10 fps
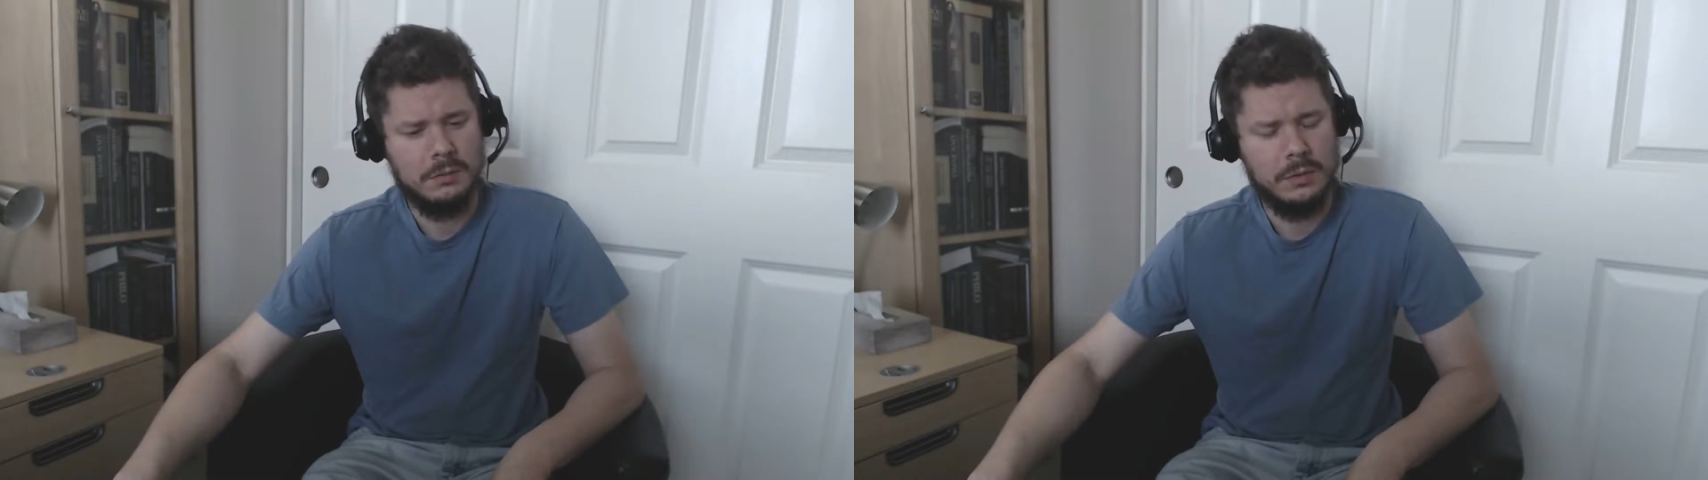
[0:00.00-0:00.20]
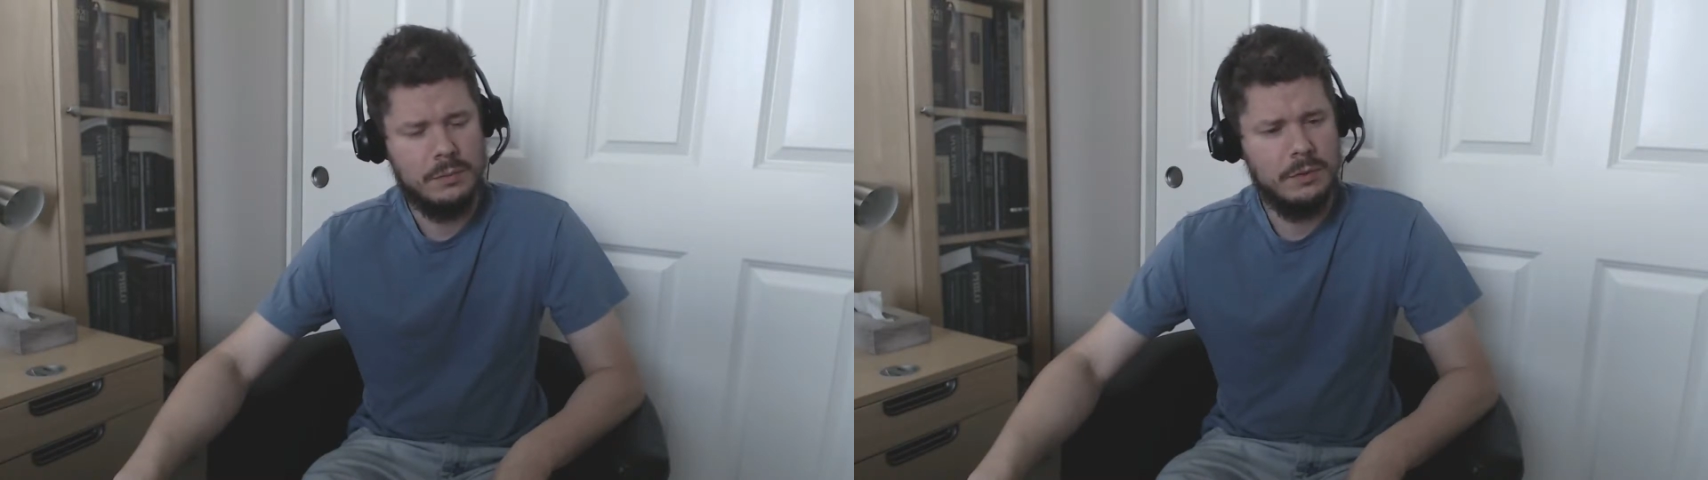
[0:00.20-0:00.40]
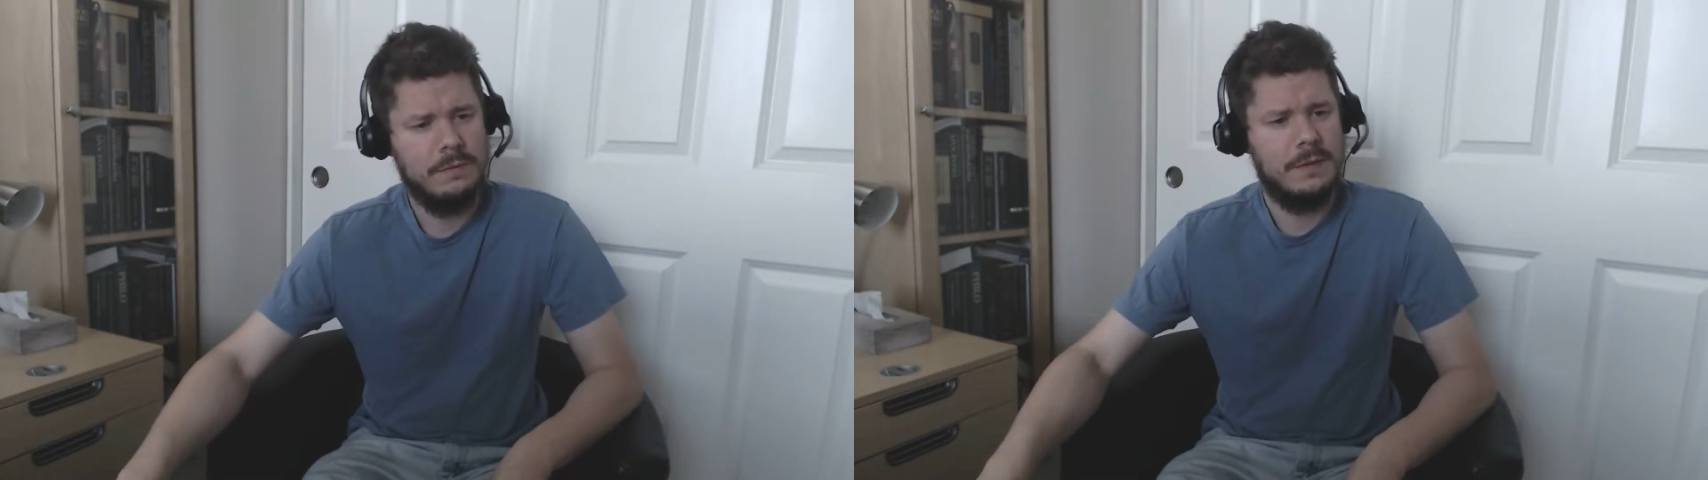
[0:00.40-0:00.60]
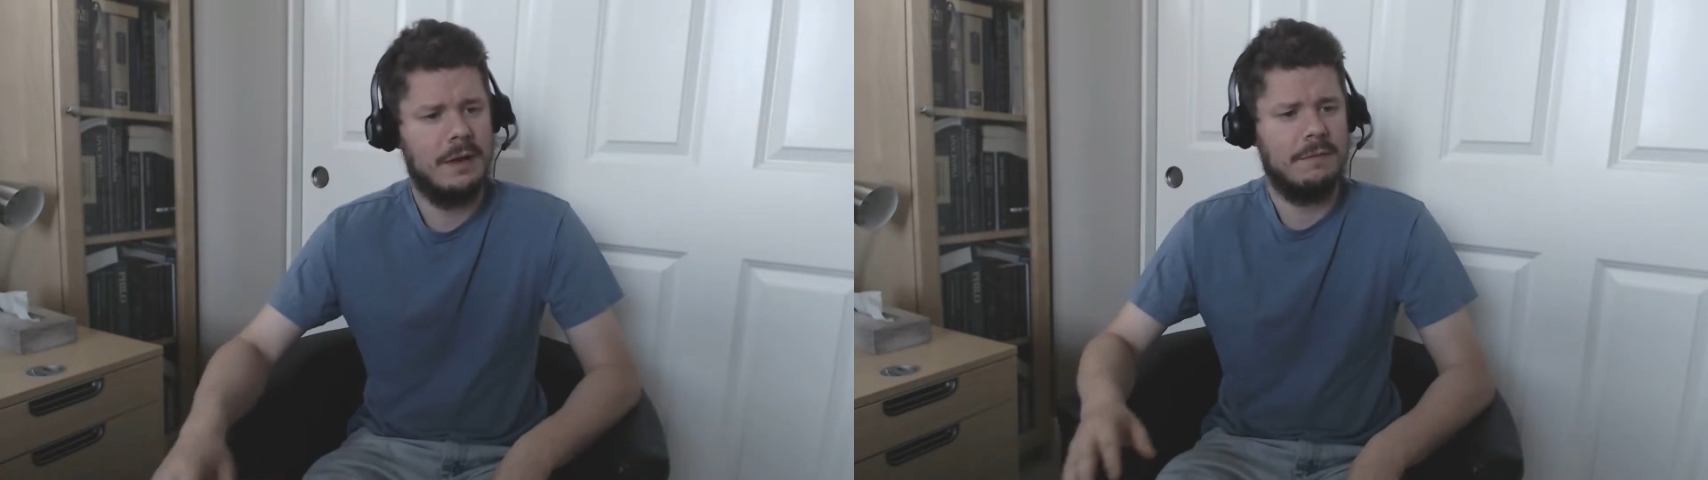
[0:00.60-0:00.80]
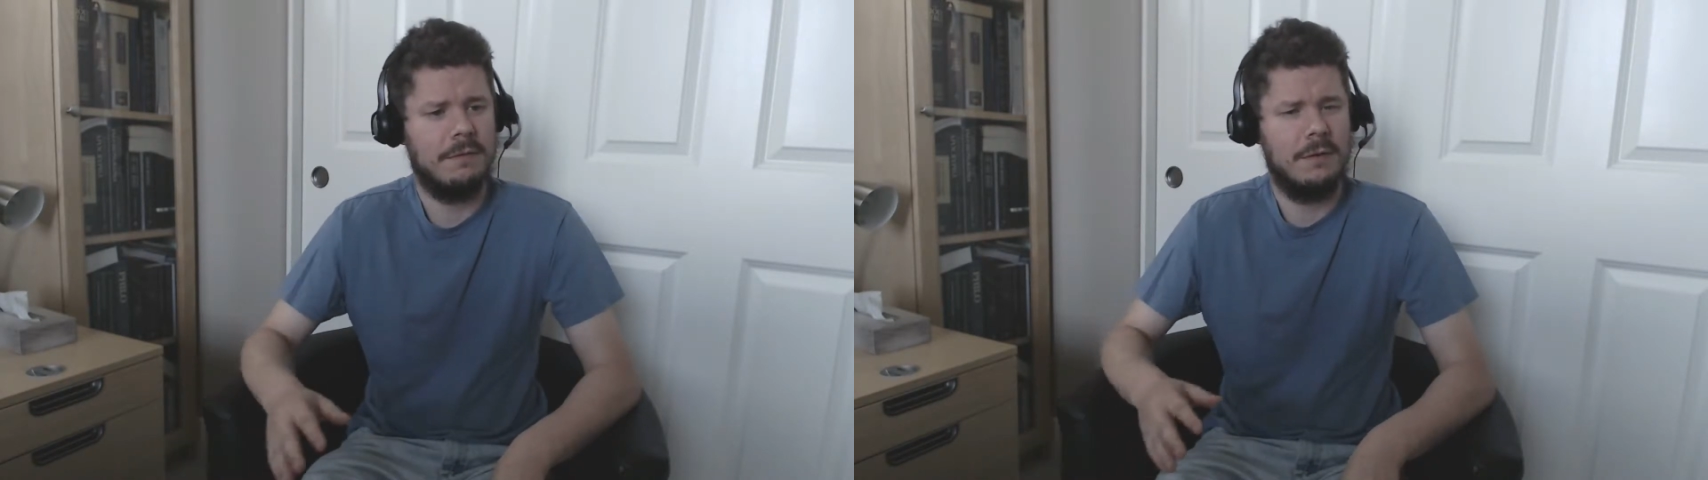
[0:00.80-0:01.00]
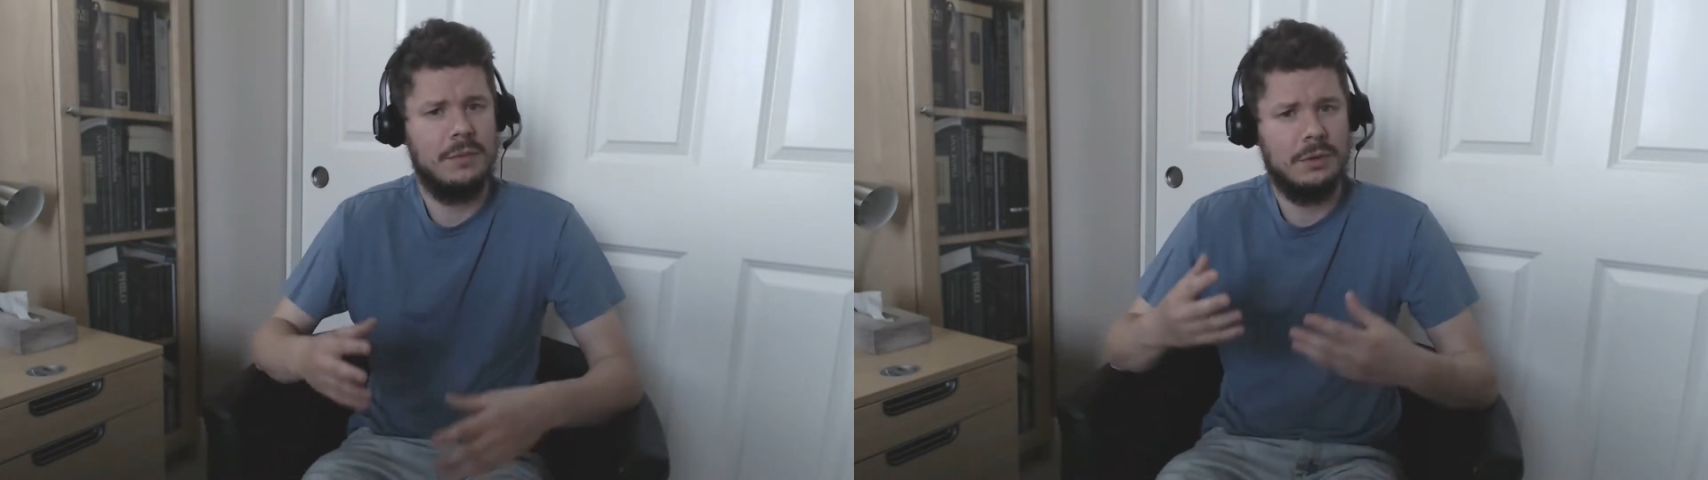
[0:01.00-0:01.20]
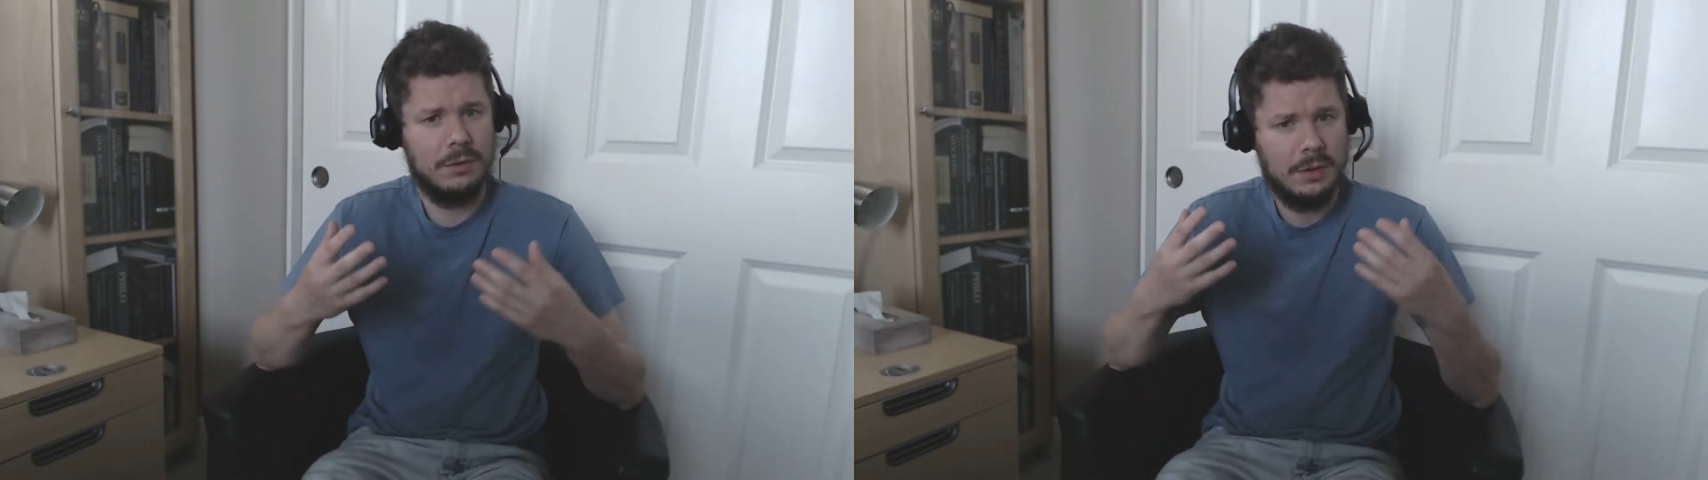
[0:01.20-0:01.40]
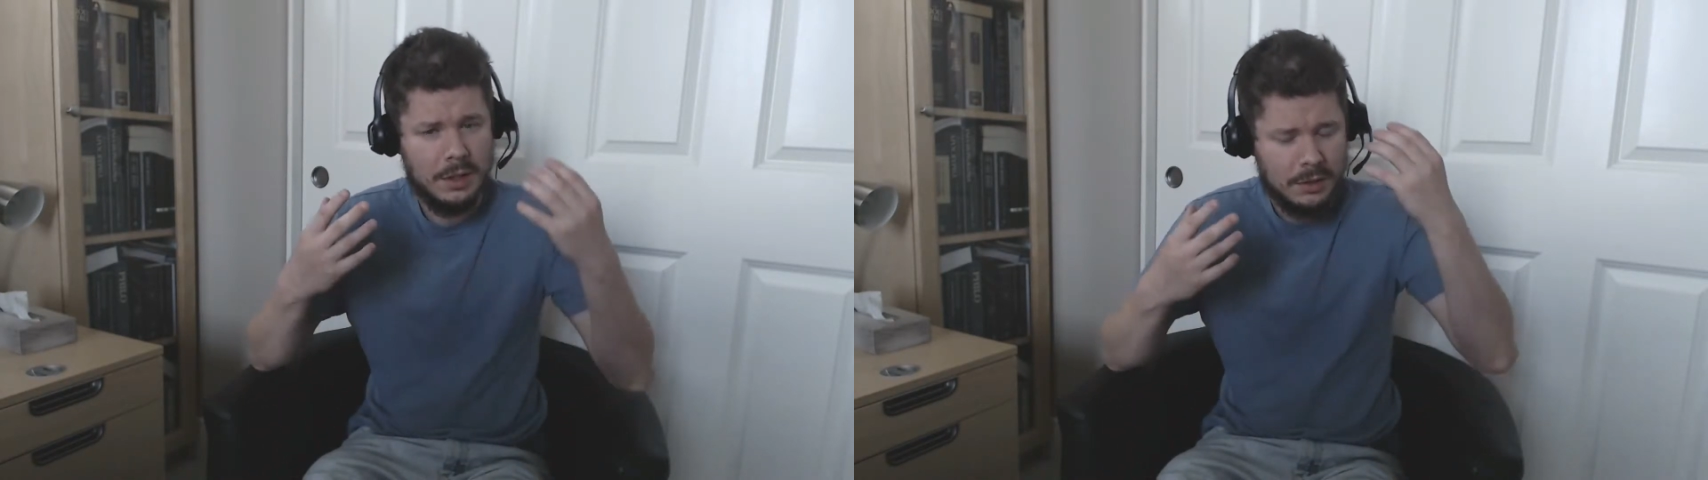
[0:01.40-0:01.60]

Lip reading: Remove that from your